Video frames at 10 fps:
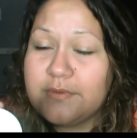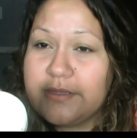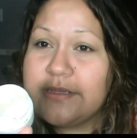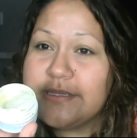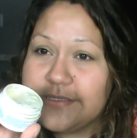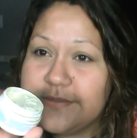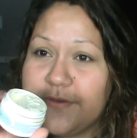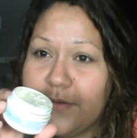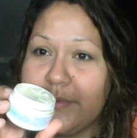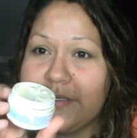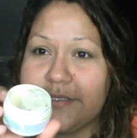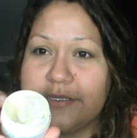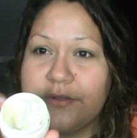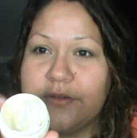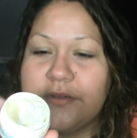this is very
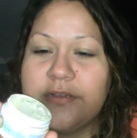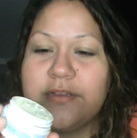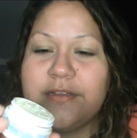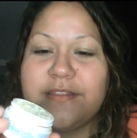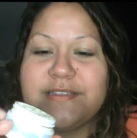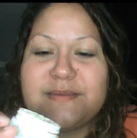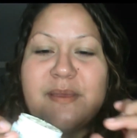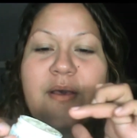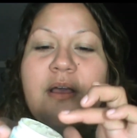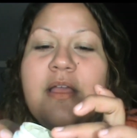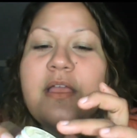medicinal, the smell.